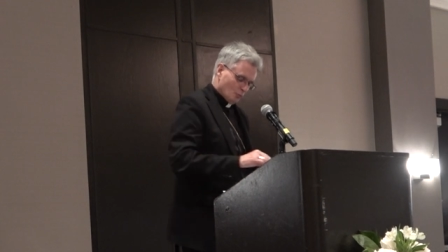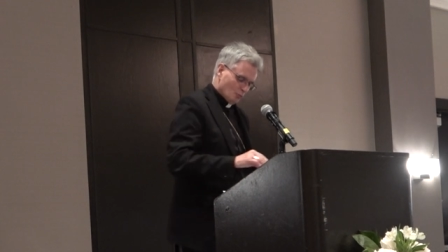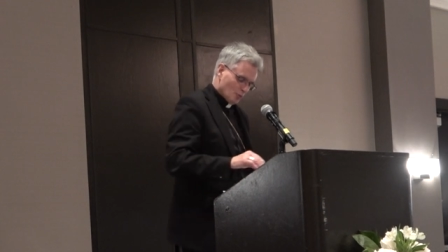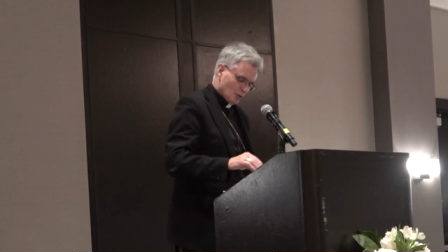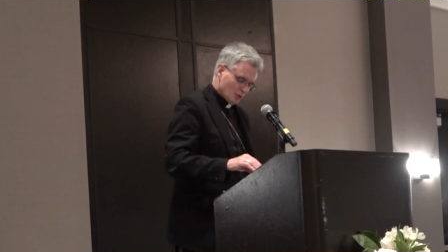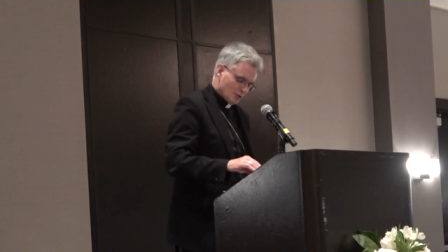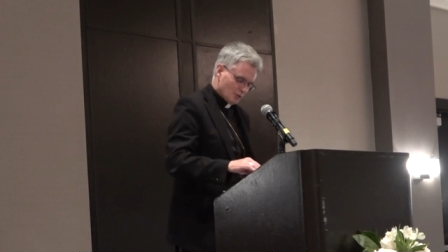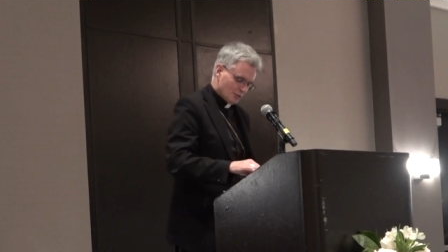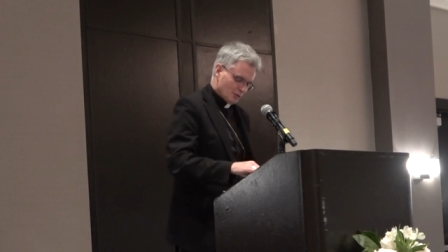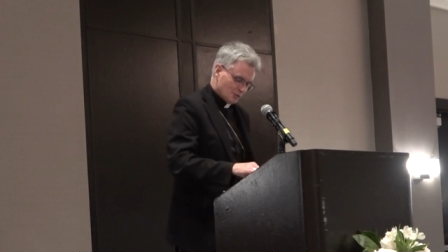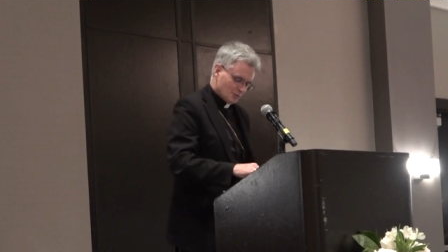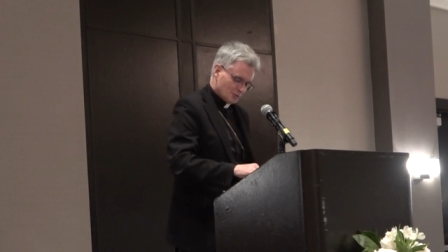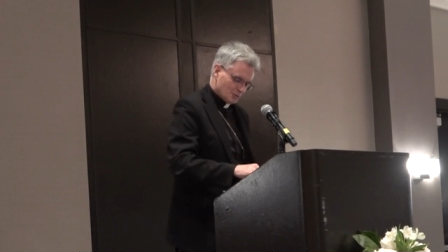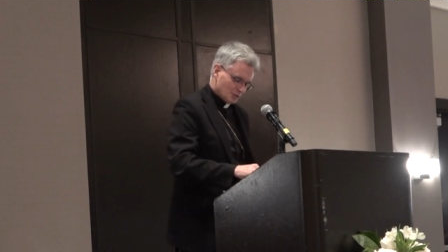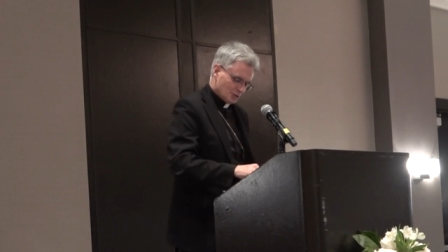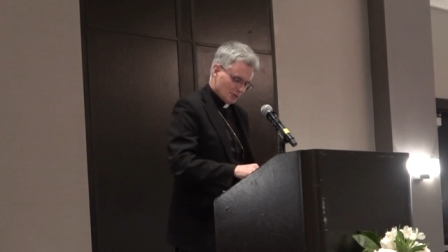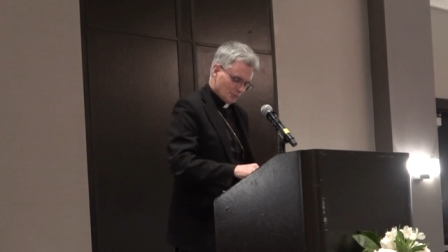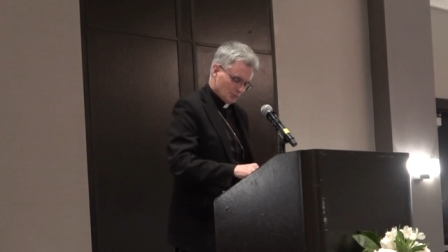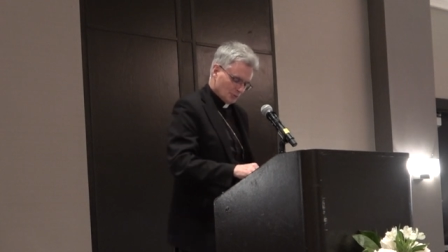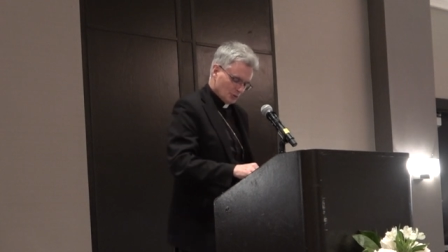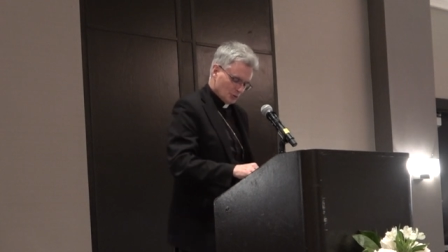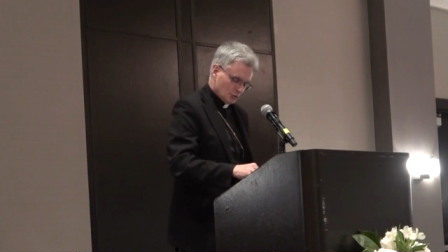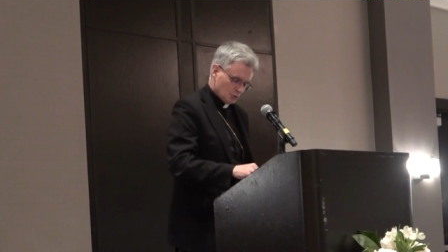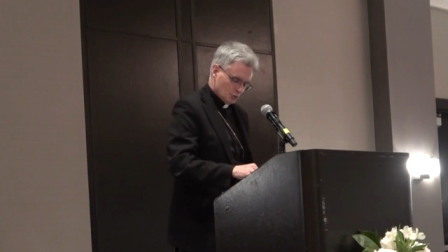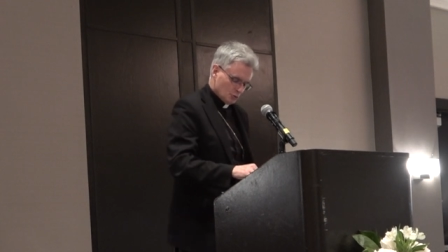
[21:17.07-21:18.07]
with
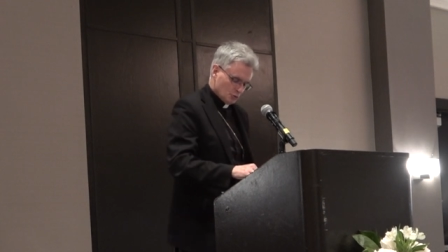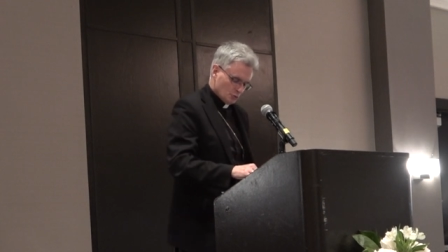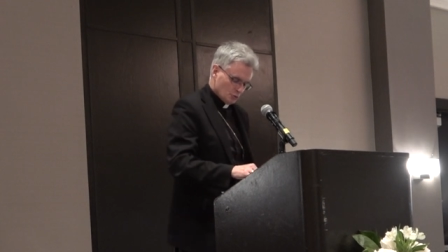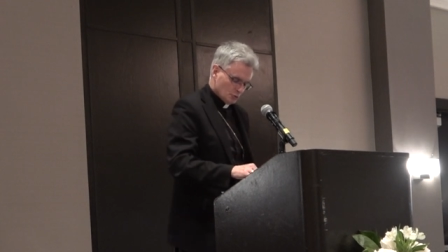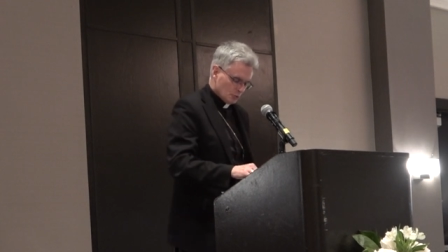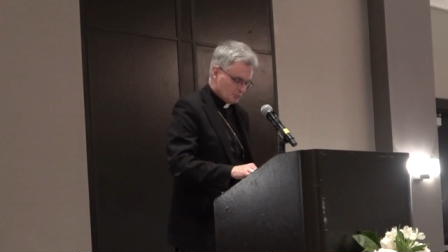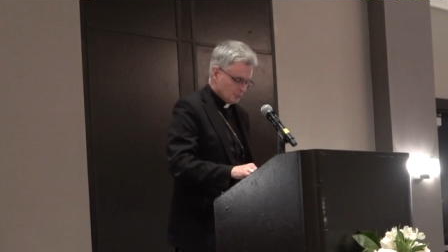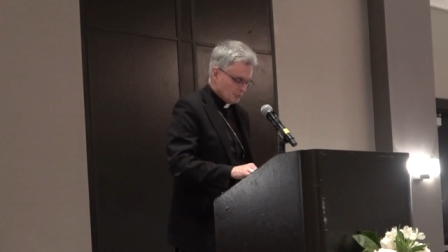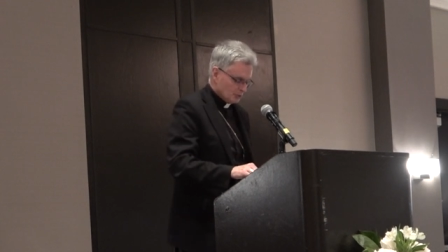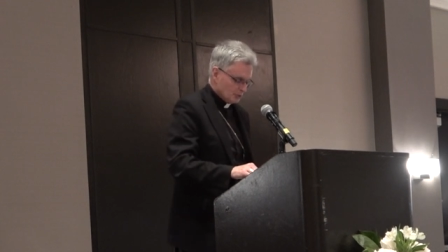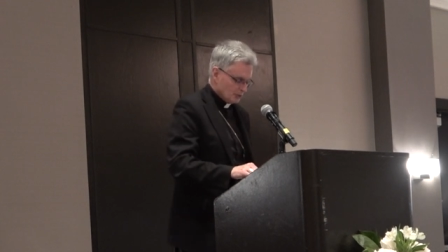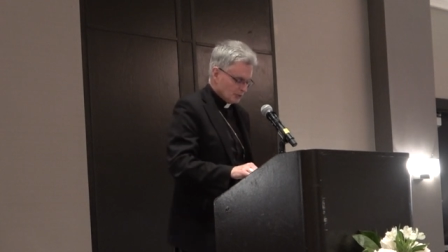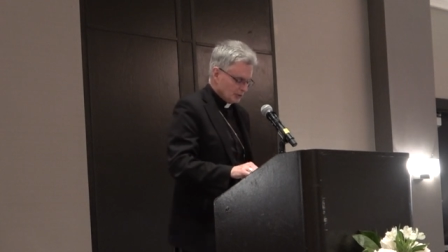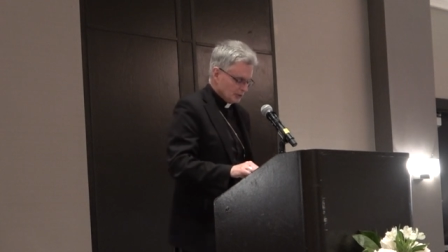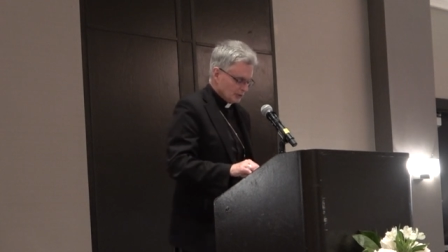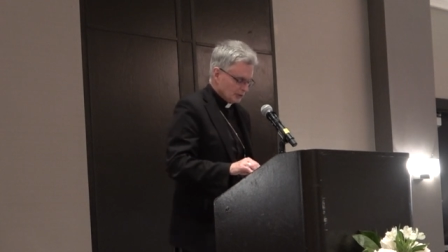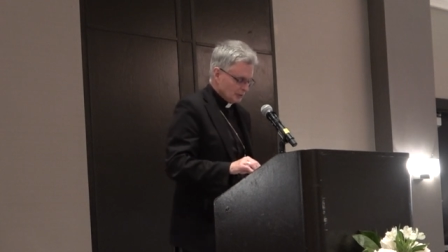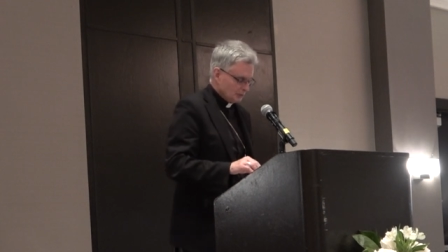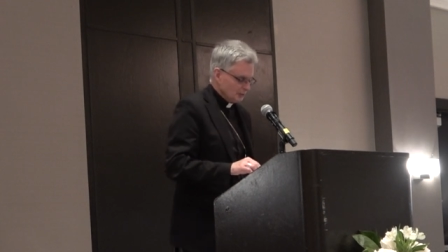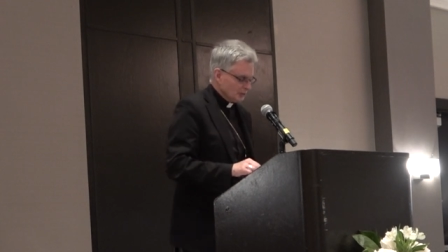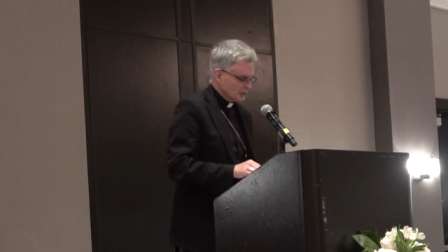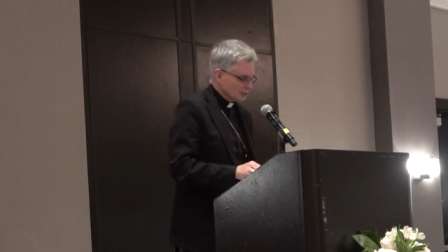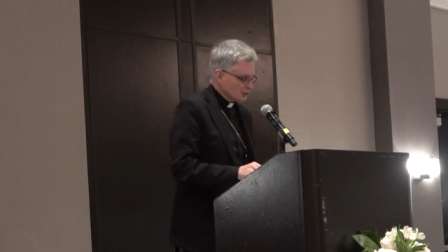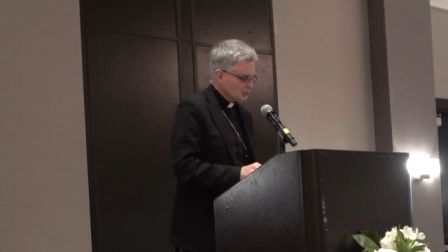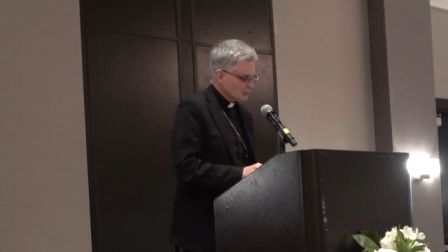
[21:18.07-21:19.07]
something you would
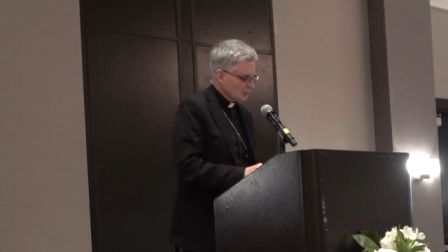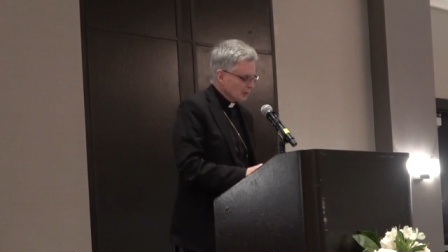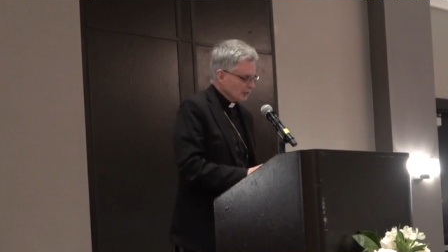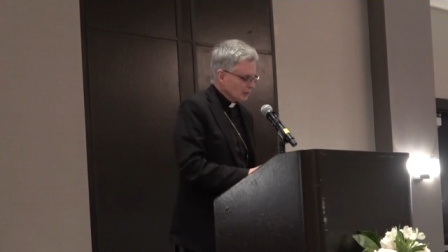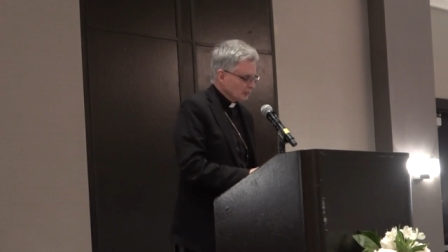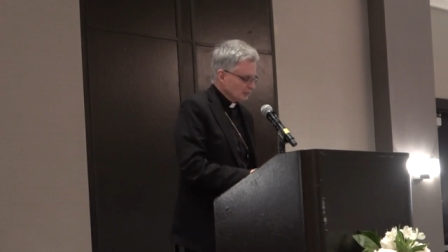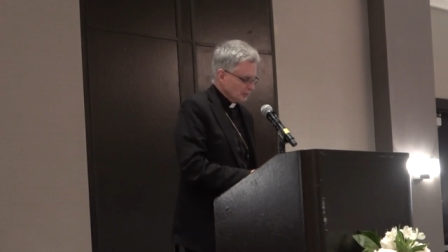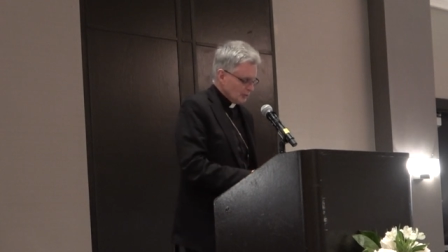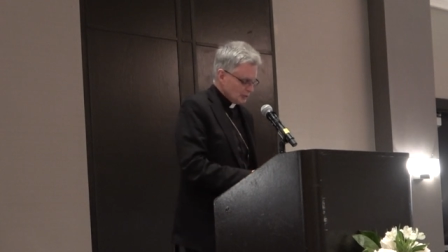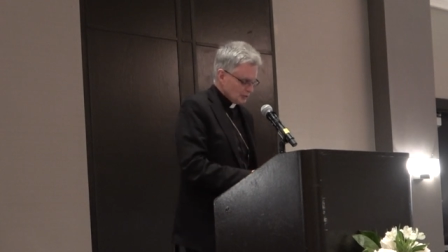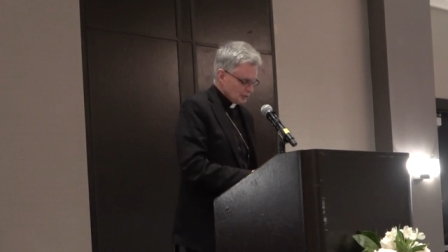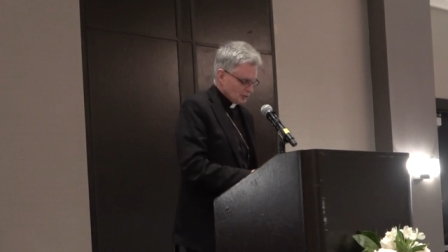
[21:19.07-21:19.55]
predictably expect me